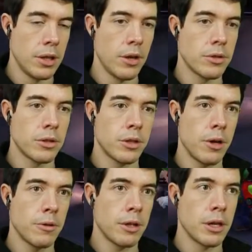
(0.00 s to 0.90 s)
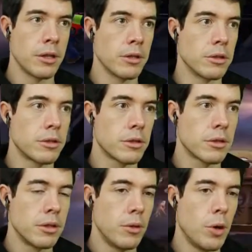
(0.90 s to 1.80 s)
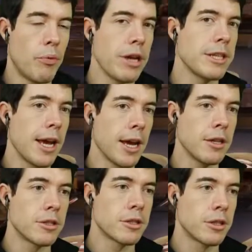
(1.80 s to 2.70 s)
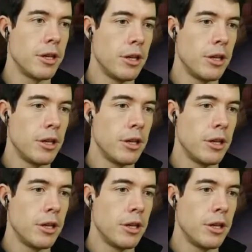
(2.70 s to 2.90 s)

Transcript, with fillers: Those are the two things. Or press X.